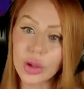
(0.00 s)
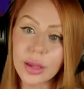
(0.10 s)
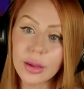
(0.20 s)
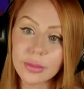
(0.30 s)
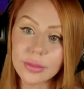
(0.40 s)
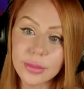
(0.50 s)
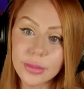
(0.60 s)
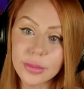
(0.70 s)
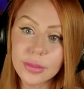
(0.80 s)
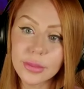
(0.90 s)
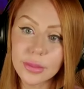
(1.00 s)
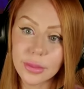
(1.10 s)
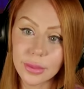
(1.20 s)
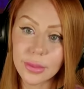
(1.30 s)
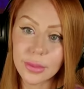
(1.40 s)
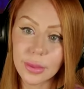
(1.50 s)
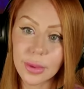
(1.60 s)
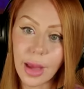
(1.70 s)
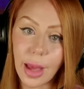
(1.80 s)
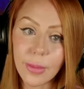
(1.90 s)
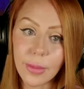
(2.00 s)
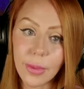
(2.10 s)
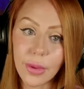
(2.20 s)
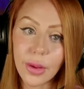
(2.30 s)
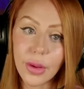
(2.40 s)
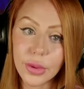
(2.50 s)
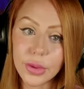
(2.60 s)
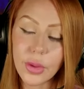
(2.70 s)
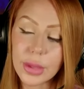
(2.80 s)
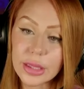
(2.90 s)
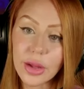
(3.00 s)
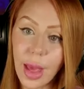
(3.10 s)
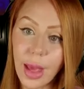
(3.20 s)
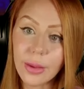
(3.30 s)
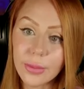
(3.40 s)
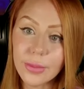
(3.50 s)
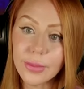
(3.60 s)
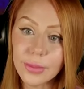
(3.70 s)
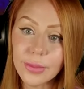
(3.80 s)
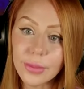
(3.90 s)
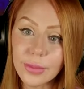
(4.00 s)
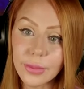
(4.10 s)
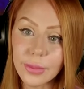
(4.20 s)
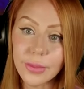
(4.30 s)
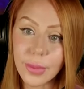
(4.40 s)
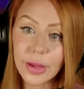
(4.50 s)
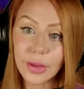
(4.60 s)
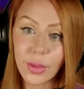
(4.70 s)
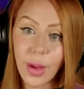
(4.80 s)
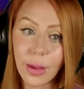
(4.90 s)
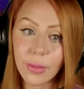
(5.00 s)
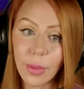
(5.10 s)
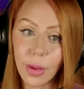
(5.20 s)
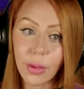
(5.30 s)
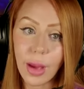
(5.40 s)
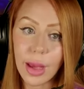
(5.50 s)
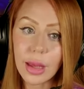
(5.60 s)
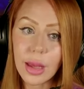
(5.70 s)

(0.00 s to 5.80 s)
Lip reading: it. Okay. So he's okay. He's okay. Okay.